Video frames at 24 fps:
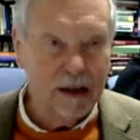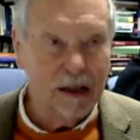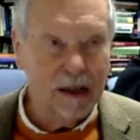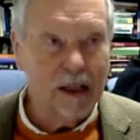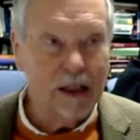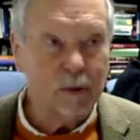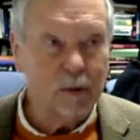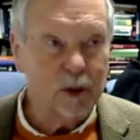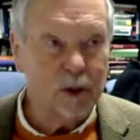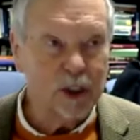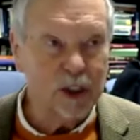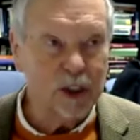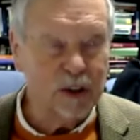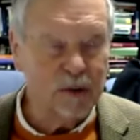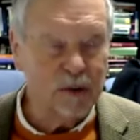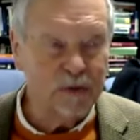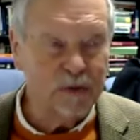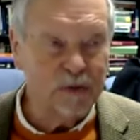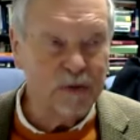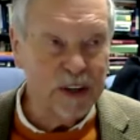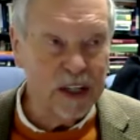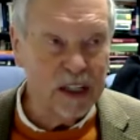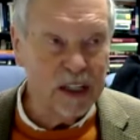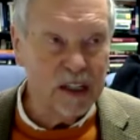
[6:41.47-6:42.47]
It was
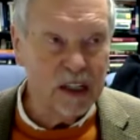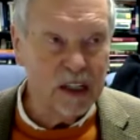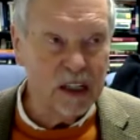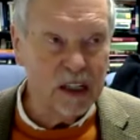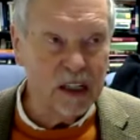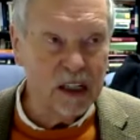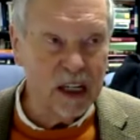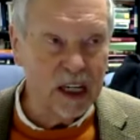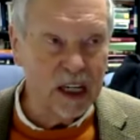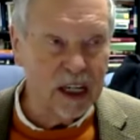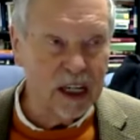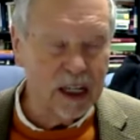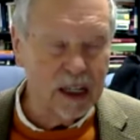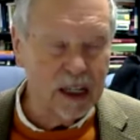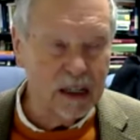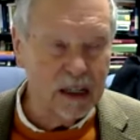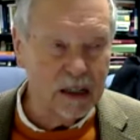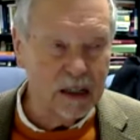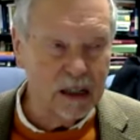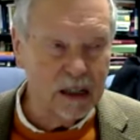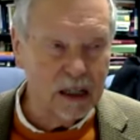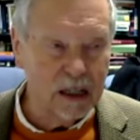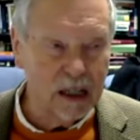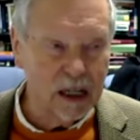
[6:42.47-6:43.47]
defended
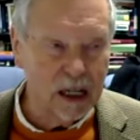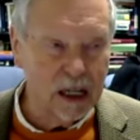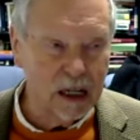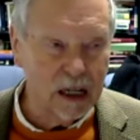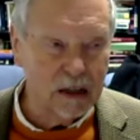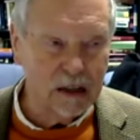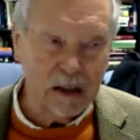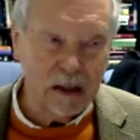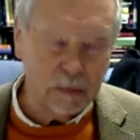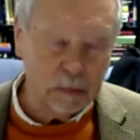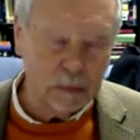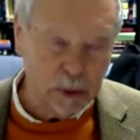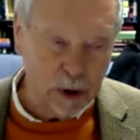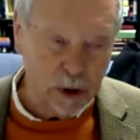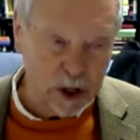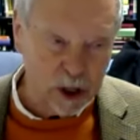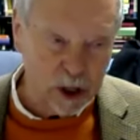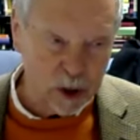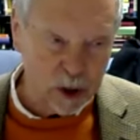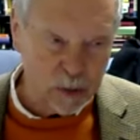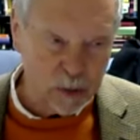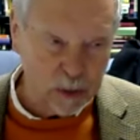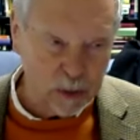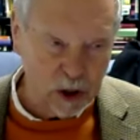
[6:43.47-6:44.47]
in the
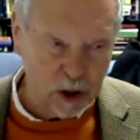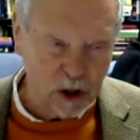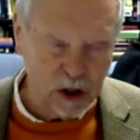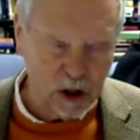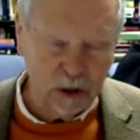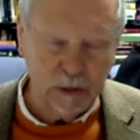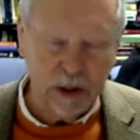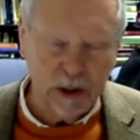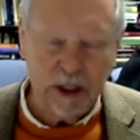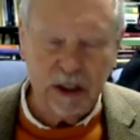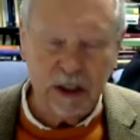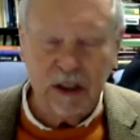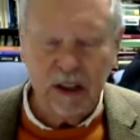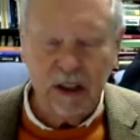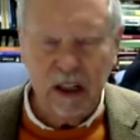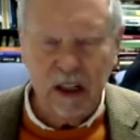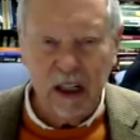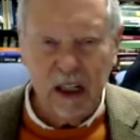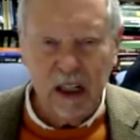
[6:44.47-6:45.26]
British Parliament